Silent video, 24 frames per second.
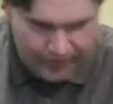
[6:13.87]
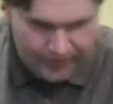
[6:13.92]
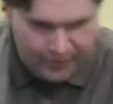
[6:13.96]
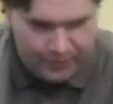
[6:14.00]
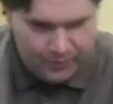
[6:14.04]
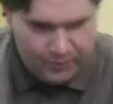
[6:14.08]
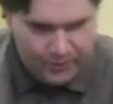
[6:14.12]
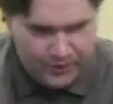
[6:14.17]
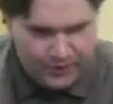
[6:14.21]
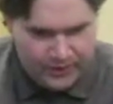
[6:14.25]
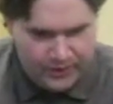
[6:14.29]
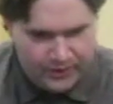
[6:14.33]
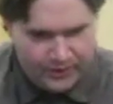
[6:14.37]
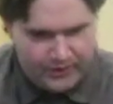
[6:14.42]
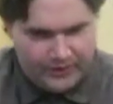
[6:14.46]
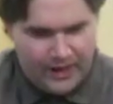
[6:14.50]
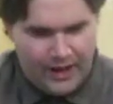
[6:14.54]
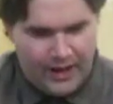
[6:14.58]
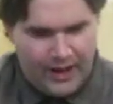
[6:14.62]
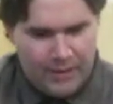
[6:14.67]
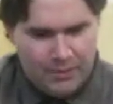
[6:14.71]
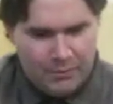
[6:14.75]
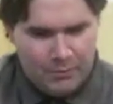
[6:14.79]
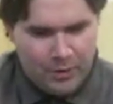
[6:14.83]
And what that
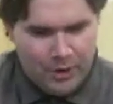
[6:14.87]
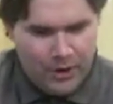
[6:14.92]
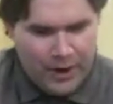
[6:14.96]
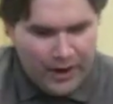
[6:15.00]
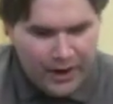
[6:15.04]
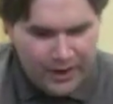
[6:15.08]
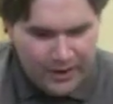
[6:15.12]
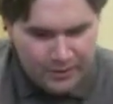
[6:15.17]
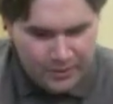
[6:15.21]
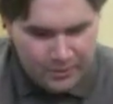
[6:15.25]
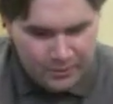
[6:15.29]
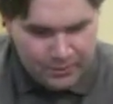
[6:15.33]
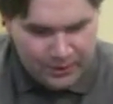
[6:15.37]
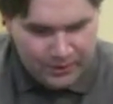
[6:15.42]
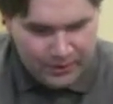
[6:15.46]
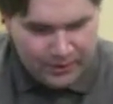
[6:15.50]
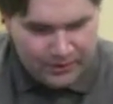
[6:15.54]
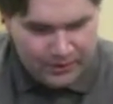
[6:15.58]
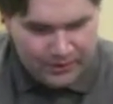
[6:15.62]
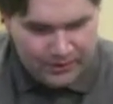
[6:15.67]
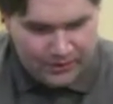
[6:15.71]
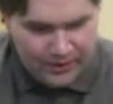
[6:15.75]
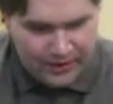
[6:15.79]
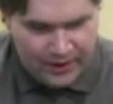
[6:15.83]
comprehend
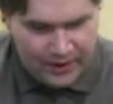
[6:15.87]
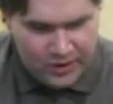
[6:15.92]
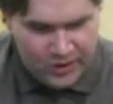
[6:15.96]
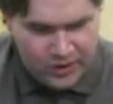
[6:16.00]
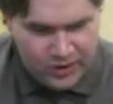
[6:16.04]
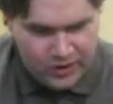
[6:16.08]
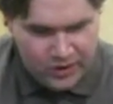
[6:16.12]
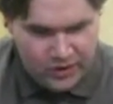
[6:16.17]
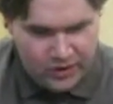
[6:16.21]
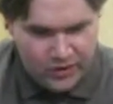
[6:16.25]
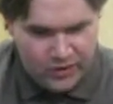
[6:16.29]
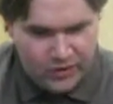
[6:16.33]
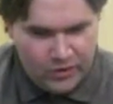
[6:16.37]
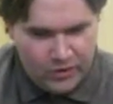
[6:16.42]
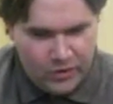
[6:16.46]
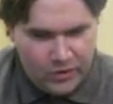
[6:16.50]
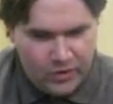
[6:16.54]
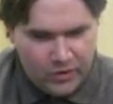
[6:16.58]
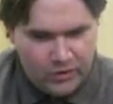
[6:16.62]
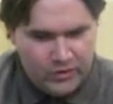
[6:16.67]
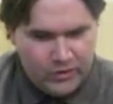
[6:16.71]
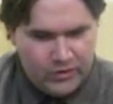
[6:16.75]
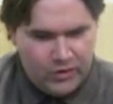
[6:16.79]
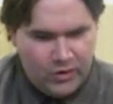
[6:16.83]
means is actually
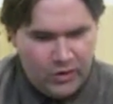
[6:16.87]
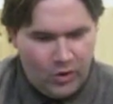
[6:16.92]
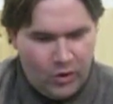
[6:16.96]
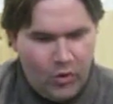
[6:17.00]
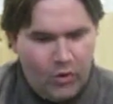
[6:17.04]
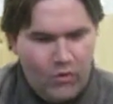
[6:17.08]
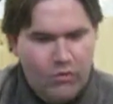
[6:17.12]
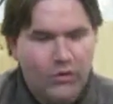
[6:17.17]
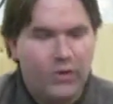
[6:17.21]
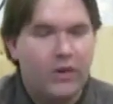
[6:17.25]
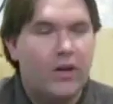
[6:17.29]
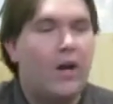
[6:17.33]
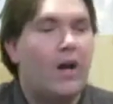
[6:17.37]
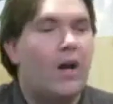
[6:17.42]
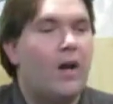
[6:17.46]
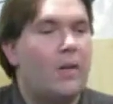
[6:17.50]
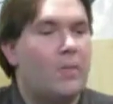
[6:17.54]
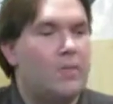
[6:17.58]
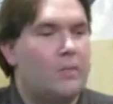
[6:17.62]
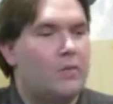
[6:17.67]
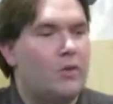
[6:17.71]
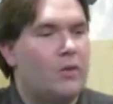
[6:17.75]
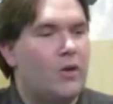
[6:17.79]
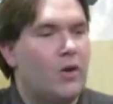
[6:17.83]

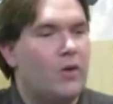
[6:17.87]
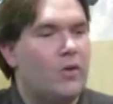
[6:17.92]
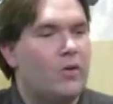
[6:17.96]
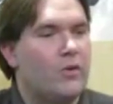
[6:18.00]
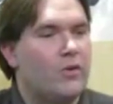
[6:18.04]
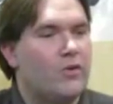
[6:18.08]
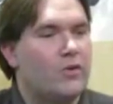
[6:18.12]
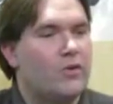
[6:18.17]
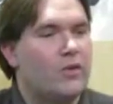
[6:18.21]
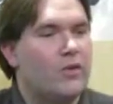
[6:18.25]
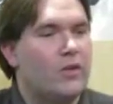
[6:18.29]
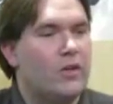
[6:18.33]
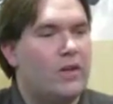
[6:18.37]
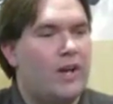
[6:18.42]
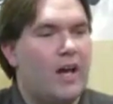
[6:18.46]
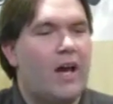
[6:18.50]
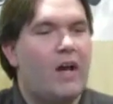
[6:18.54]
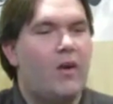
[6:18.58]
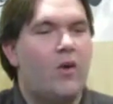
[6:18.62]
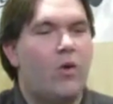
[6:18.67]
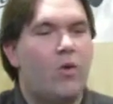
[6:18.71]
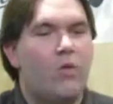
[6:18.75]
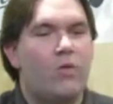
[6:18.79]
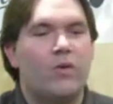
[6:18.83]
overcome. The darkness could
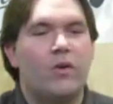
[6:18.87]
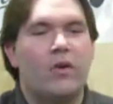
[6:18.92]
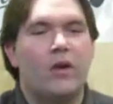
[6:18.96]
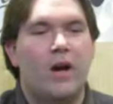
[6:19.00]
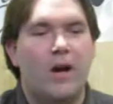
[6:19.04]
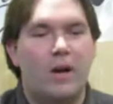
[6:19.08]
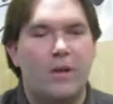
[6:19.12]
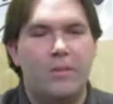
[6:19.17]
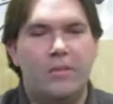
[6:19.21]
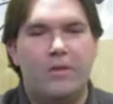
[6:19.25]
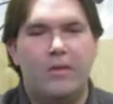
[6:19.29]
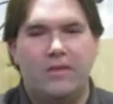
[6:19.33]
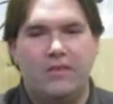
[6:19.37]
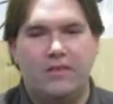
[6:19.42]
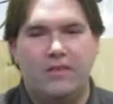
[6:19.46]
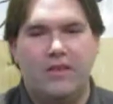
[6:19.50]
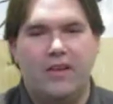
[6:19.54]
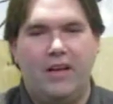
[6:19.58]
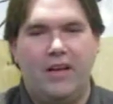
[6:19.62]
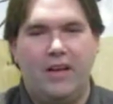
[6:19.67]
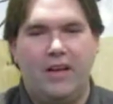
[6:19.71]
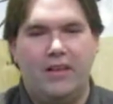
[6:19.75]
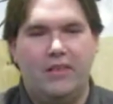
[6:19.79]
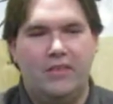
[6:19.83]
not overcome his
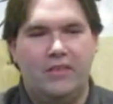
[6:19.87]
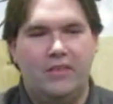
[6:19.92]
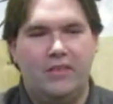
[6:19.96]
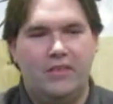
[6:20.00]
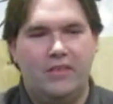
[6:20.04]
light.